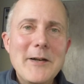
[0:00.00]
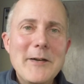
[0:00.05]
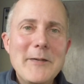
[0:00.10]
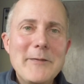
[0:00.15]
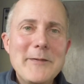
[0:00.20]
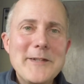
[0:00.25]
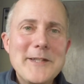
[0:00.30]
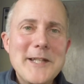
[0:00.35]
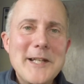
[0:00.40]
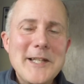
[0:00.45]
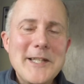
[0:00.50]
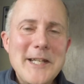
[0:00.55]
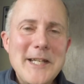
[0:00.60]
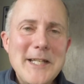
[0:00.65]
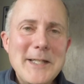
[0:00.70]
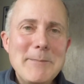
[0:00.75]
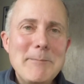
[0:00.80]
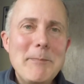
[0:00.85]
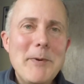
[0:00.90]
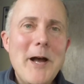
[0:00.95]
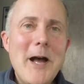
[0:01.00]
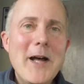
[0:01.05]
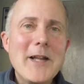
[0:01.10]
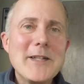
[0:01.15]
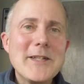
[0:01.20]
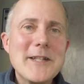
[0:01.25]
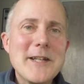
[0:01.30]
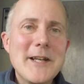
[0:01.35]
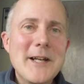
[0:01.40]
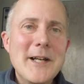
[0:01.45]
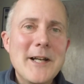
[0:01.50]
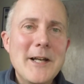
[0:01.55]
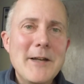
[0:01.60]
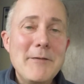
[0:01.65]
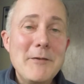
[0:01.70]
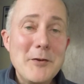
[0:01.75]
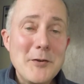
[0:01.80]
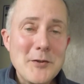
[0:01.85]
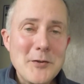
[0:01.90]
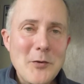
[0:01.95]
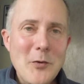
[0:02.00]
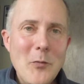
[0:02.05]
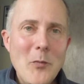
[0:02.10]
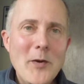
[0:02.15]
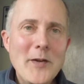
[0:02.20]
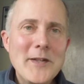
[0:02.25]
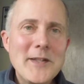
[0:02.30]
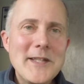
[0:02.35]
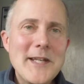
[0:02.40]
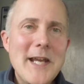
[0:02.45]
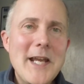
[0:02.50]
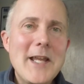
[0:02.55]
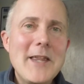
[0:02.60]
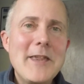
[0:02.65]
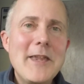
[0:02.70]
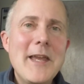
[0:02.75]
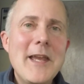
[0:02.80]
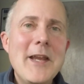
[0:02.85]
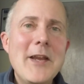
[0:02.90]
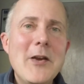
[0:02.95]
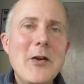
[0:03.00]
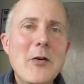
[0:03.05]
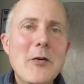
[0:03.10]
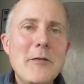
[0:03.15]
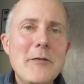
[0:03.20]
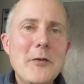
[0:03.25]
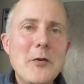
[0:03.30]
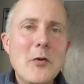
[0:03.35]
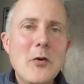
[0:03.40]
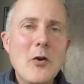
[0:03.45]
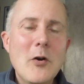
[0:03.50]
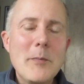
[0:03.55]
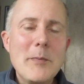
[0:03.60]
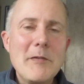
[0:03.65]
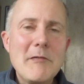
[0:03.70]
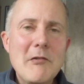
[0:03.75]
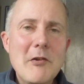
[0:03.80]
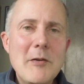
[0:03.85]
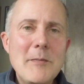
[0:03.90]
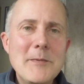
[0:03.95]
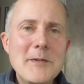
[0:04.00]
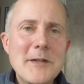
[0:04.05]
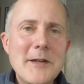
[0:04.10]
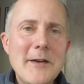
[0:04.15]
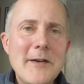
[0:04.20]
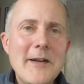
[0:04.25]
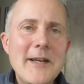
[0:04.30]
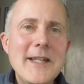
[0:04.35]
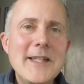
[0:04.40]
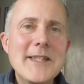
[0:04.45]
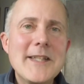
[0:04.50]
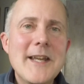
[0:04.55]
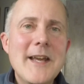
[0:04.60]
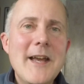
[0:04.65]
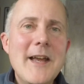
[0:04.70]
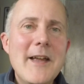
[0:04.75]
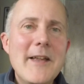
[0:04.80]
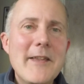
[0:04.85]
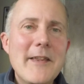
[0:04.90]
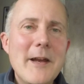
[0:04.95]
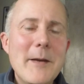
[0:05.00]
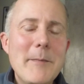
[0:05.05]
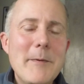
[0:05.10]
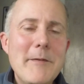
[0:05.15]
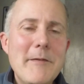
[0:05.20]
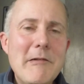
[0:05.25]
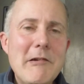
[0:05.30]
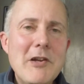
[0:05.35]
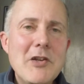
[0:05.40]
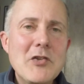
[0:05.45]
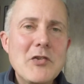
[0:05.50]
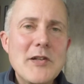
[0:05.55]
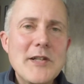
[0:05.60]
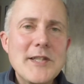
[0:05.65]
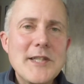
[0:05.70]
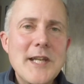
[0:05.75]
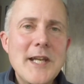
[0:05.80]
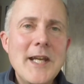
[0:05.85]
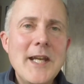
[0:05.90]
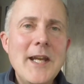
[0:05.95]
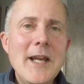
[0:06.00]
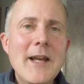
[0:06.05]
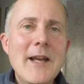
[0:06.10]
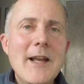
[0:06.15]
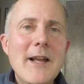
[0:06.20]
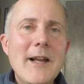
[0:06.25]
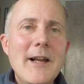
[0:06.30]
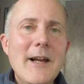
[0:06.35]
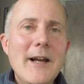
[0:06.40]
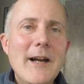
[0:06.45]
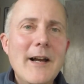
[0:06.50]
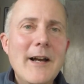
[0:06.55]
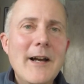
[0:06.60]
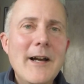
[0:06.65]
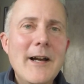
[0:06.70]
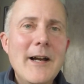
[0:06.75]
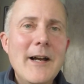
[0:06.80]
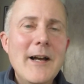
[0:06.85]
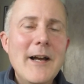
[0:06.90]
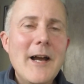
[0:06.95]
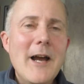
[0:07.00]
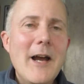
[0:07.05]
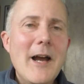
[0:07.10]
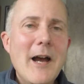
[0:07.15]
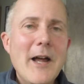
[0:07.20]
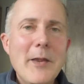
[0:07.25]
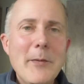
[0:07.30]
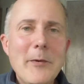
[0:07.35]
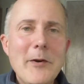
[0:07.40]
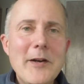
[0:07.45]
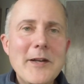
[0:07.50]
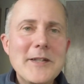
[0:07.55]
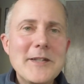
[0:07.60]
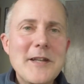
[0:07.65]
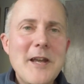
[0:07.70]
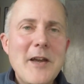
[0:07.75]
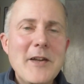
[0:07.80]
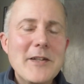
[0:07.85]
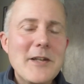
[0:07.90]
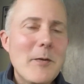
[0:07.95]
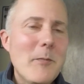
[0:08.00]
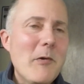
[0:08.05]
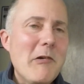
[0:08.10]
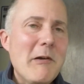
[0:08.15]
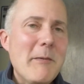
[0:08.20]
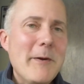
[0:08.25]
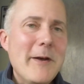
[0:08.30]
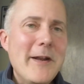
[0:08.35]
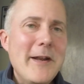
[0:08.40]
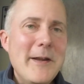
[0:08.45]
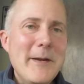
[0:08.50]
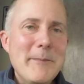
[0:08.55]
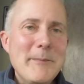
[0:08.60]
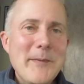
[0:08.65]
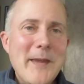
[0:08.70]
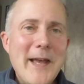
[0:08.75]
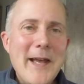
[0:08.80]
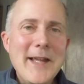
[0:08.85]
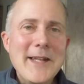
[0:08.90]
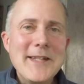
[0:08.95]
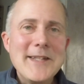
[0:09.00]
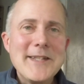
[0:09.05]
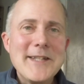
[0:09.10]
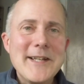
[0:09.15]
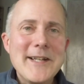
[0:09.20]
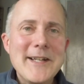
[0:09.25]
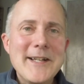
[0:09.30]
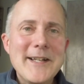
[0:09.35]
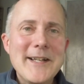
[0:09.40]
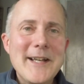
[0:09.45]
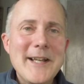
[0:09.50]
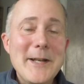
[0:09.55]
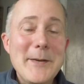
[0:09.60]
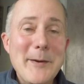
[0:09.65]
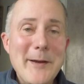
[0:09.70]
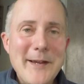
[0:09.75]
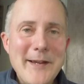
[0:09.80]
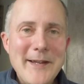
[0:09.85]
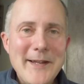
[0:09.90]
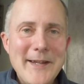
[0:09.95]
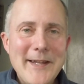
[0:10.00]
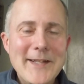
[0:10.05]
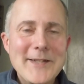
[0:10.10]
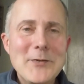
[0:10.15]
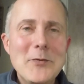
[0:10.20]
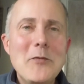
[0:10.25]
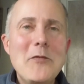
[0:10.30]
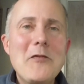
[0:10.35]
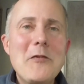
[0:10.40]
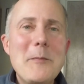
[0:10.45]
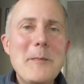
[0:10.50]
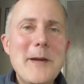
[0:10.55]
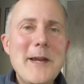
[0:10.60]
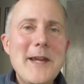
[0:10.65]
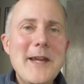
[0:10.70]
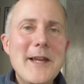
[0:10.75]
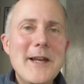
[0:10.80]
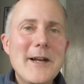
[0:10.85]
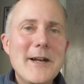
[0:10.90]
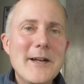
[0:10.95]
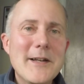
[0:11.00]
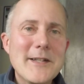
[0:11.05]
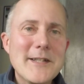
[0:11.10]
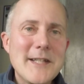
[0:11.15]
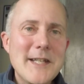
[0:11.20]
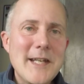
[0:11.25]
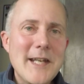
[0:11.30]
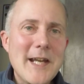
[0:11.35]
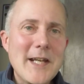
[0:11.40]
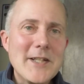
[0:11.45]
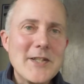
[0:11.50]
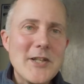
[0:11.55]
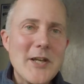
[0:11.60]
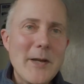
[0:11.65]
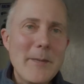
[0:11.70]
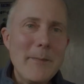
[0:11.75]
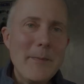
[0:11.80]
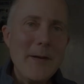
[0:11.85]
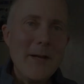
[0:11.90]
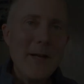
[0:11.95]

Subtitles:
facilities, but if you can do a one-take thing of your hobby rooms, guys, that'd be very interesting. Otherwise, don't worry about it. And anyway, that's all from me. I'll see you next time.